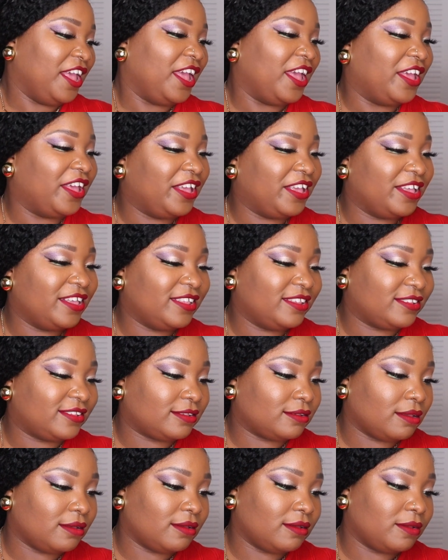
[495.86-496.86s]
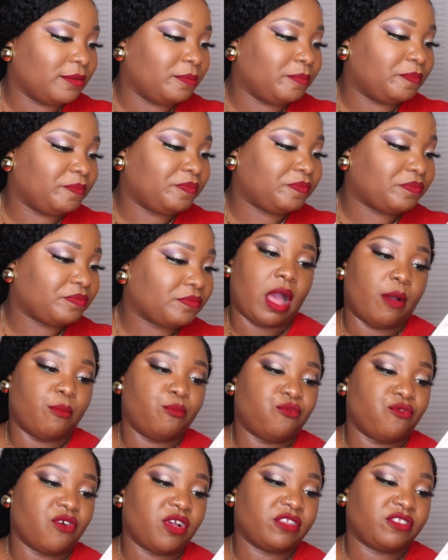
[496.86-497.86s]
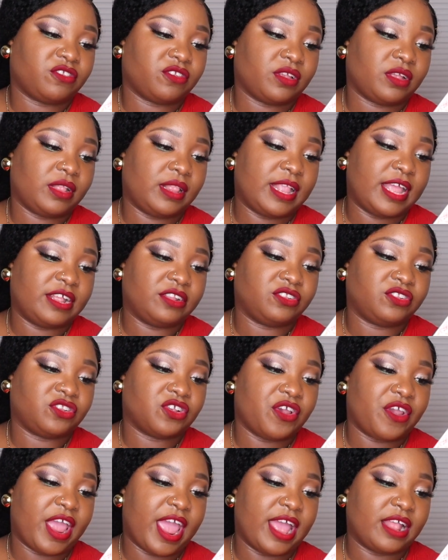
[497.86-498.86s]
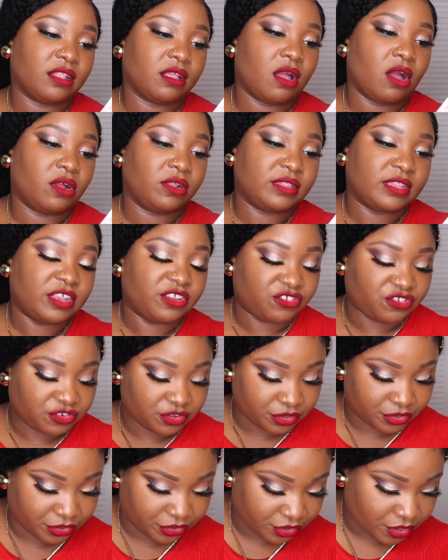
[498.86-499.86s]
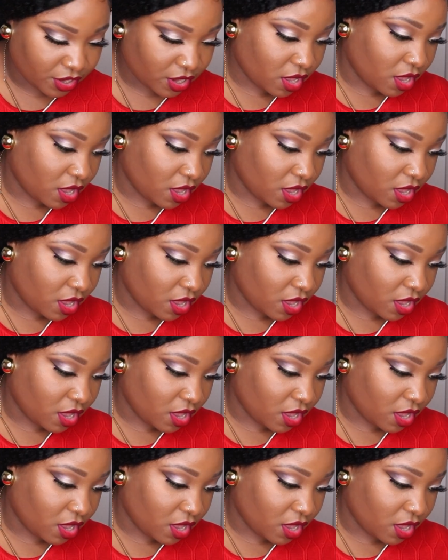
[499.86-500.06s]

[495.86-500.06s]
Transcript: is a brush cleanser and conditioner.